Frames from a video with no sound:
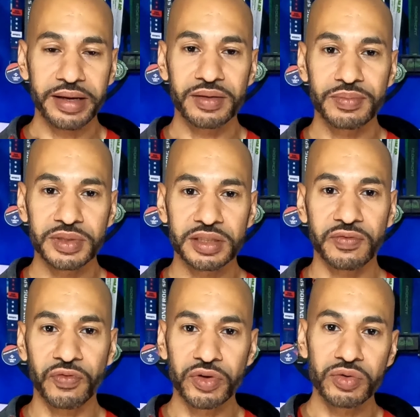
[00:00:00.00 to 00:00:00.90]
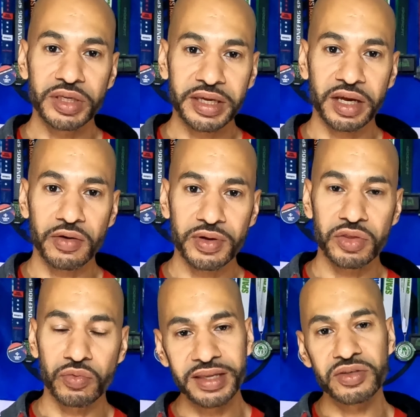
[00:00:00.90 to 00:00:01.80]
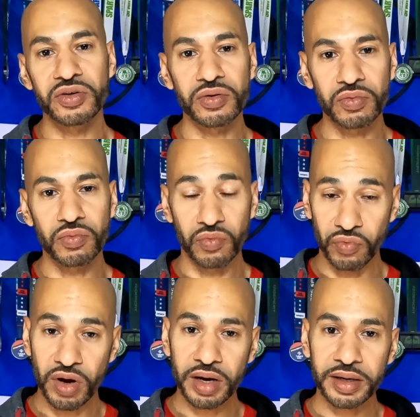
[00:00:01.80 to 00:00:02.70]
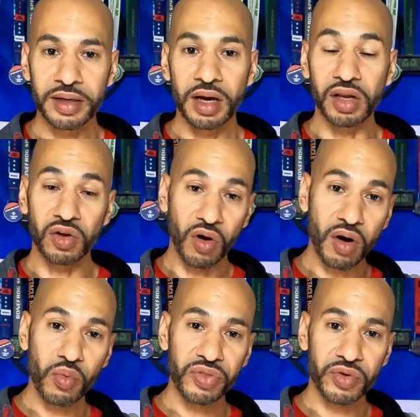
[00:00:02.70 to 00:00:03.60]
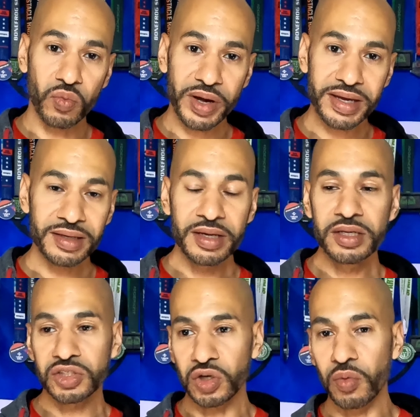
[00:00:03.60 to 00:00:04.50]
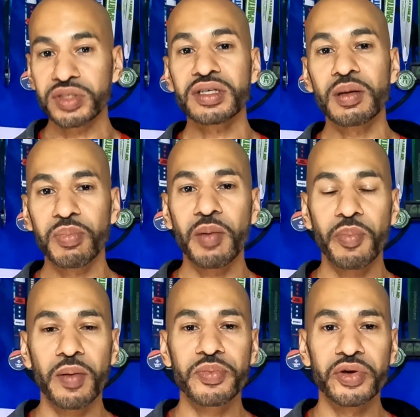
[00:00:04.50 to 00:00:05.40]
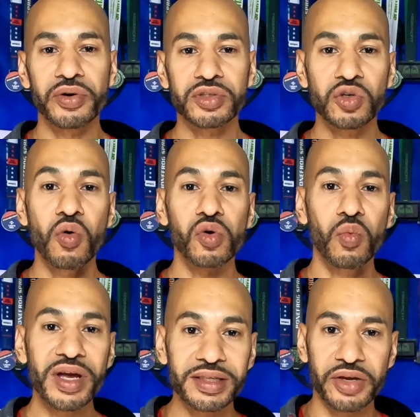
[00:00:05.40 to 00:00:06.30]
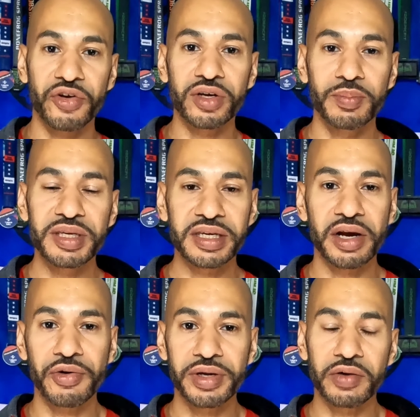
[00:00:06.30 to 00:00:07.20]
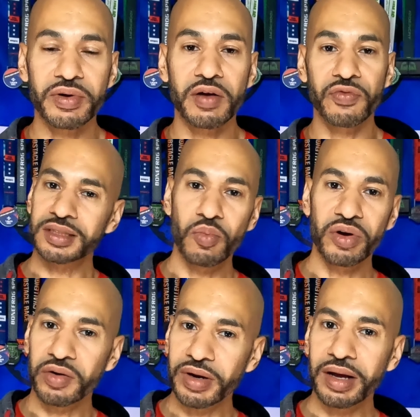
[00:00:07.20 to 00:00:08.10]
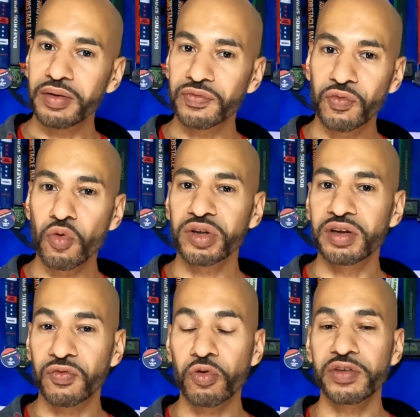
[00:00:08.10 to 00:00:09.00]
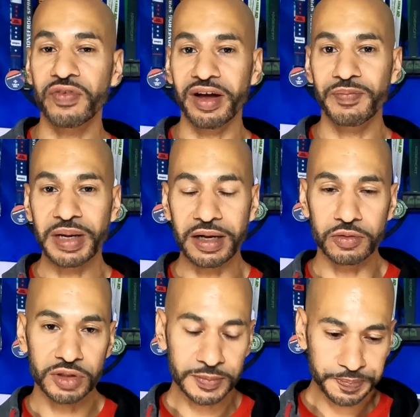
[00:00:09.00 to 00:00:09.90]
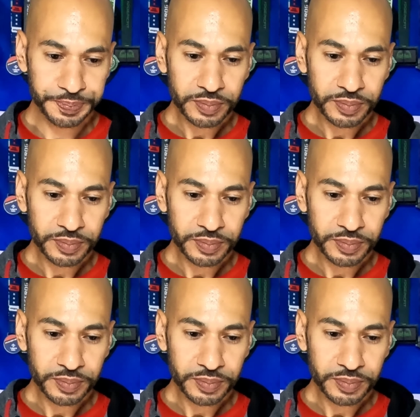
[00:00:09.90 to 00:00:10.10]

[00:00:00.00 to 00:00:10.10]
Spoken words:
items for you to carry in your ruck along with your weight. So it's gonna bump up your total weight that you're gonna be carrying around to somewhere around 40 to 45 pounds.